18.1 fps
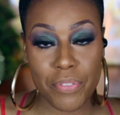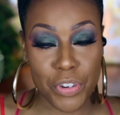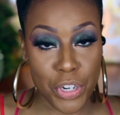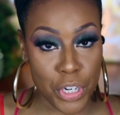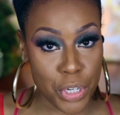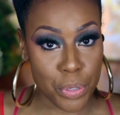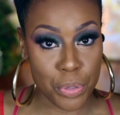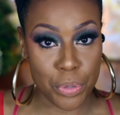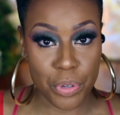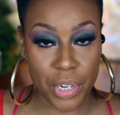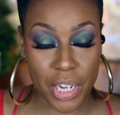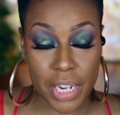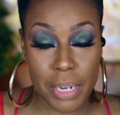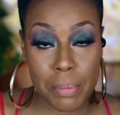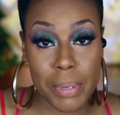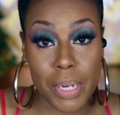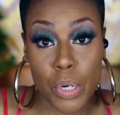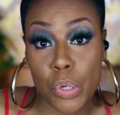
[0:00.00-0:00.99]
of nude. It
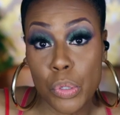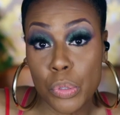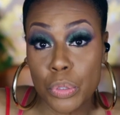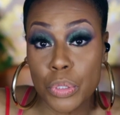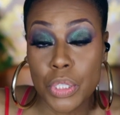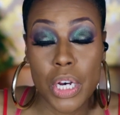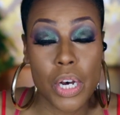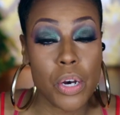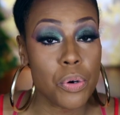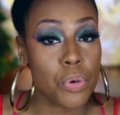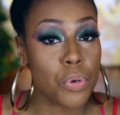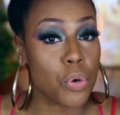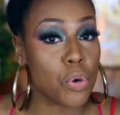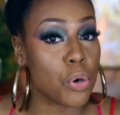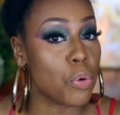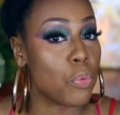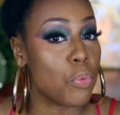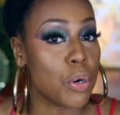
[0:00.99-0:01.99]
could be a cool tone
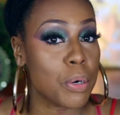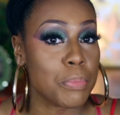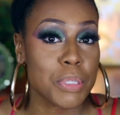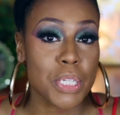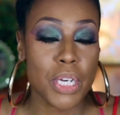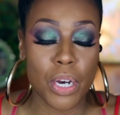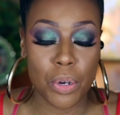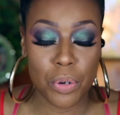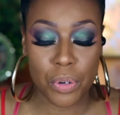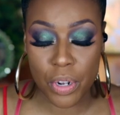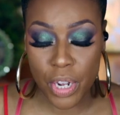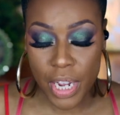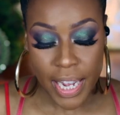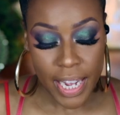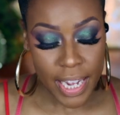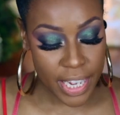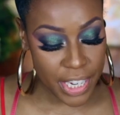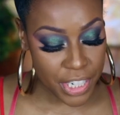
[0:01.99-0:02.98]
or a warm tone.
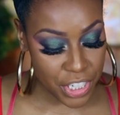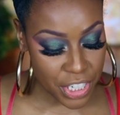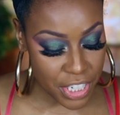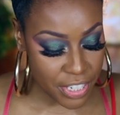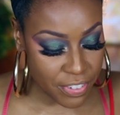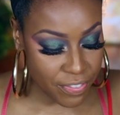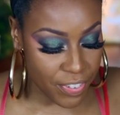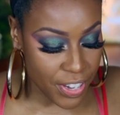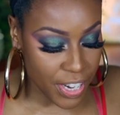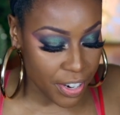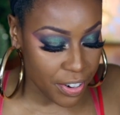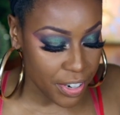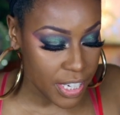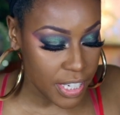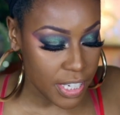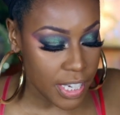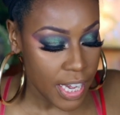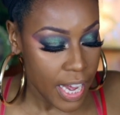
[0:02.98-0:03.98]
It just
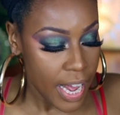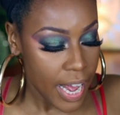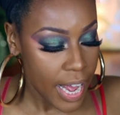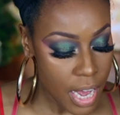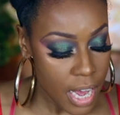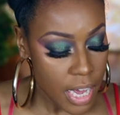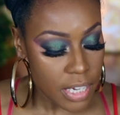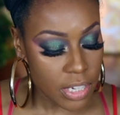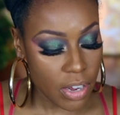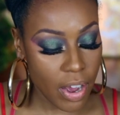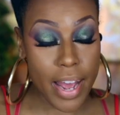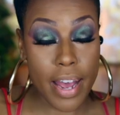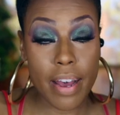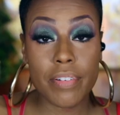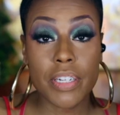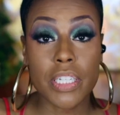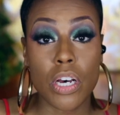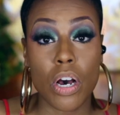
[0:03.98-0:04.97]
varies. So I
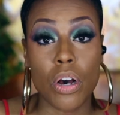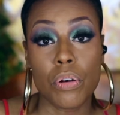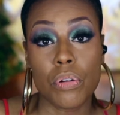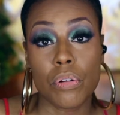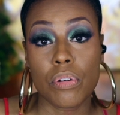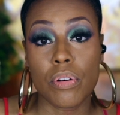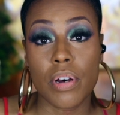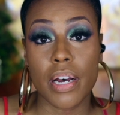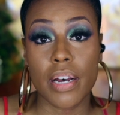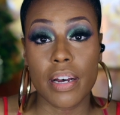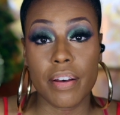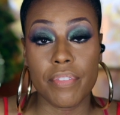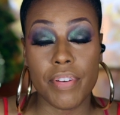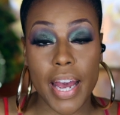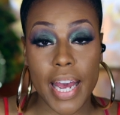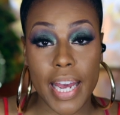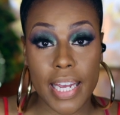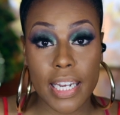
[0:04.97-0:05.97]
have a total of
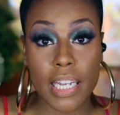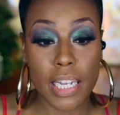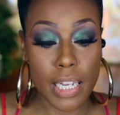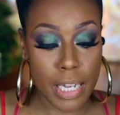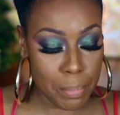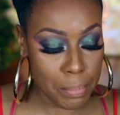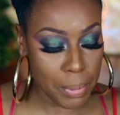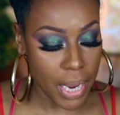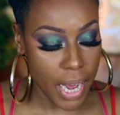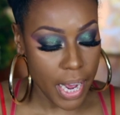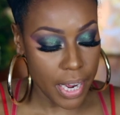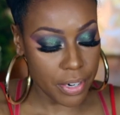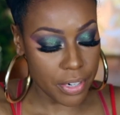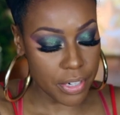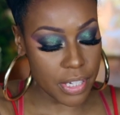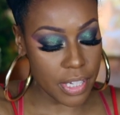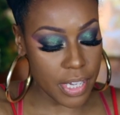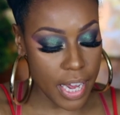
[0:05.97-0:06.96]
eight lip
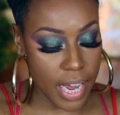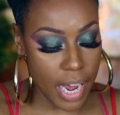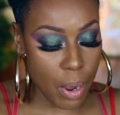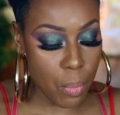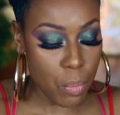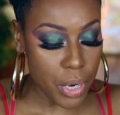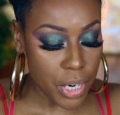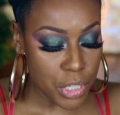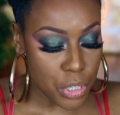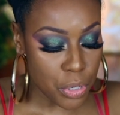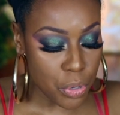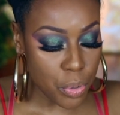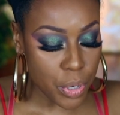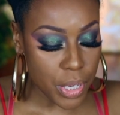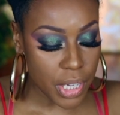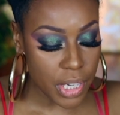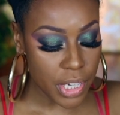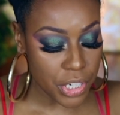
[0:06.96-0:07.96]
liners that I wanted to
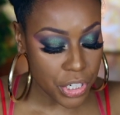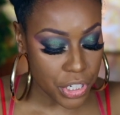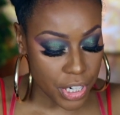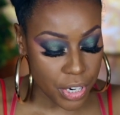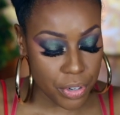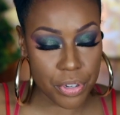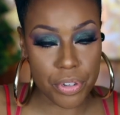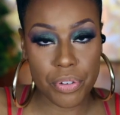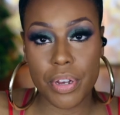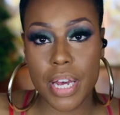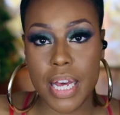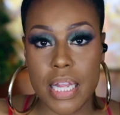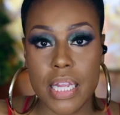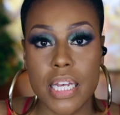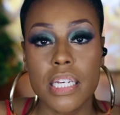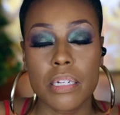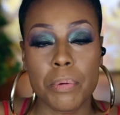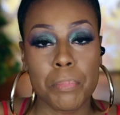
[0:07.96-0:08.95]
quickly show you,
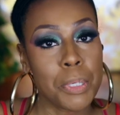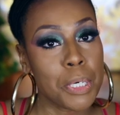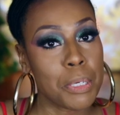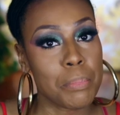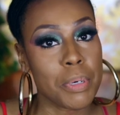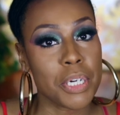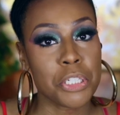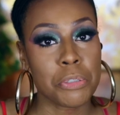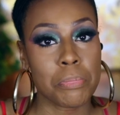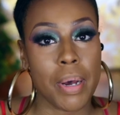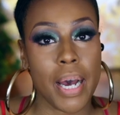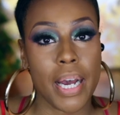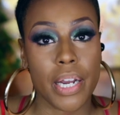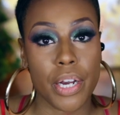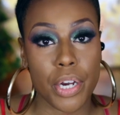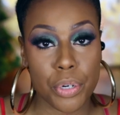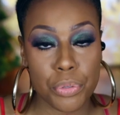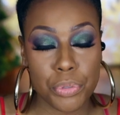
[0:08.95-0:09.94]
and these are pretty much
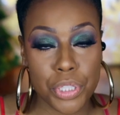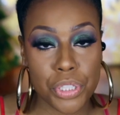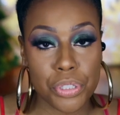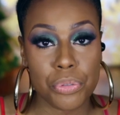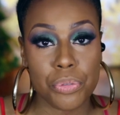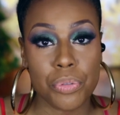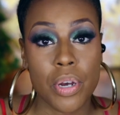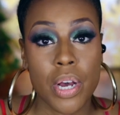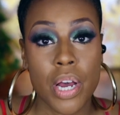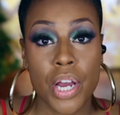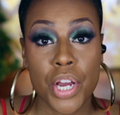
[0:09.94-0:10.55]
my go-to